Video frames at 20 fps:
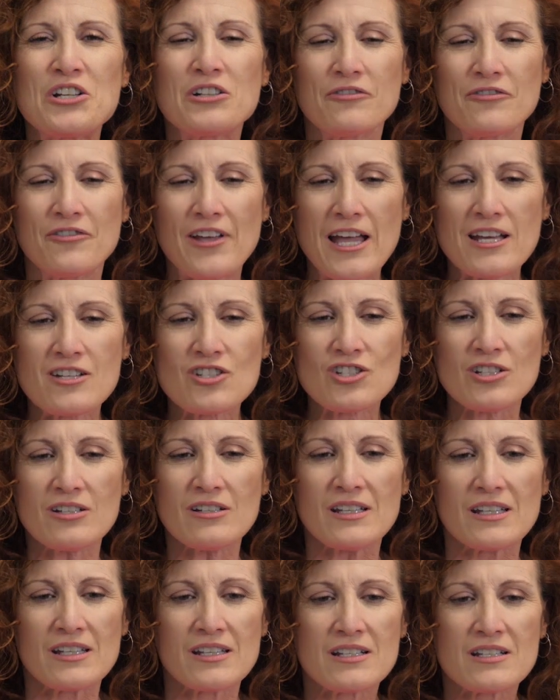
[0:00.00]
Your
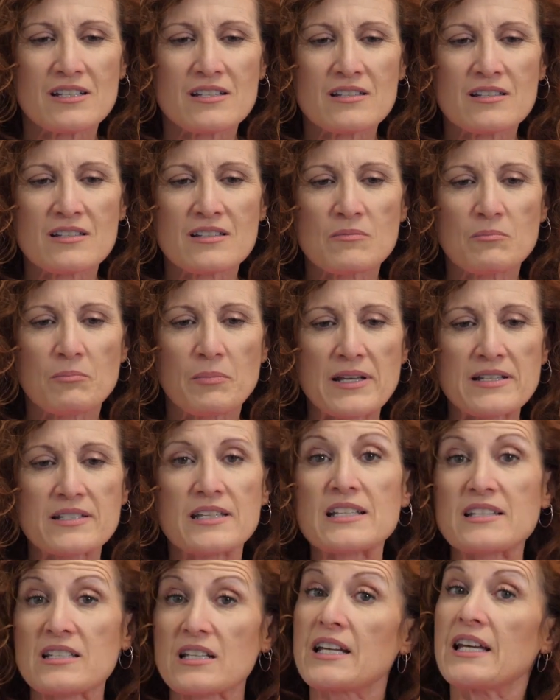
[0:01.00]
fascia is
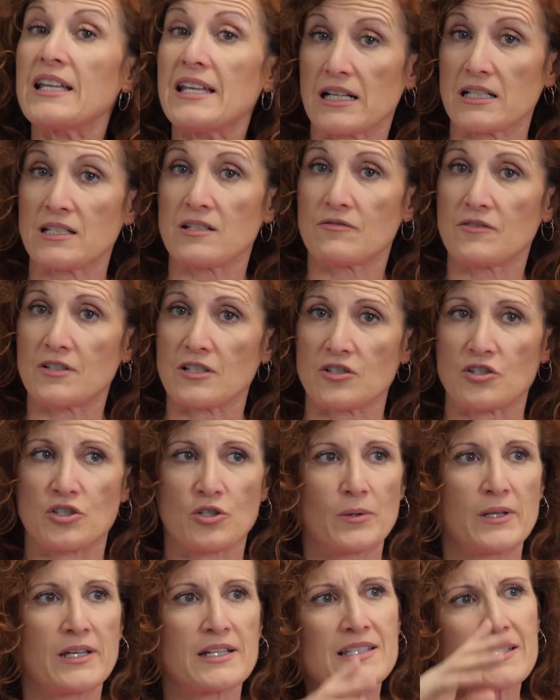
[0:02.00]
basically it's a connective
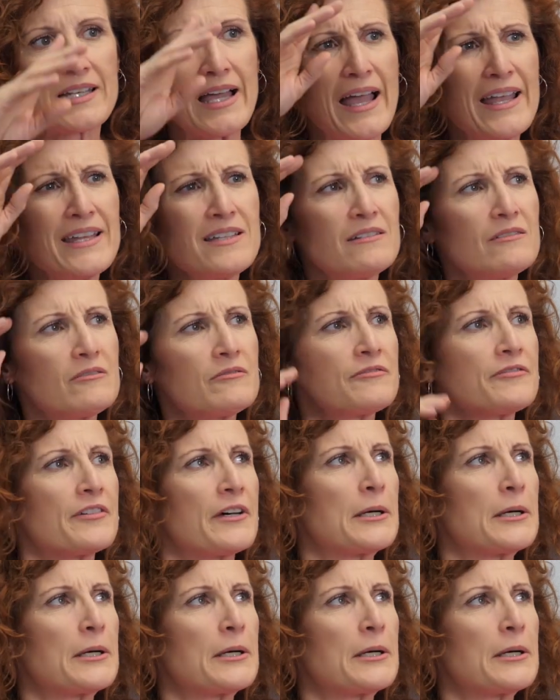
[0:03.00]
tissue, and it's kind of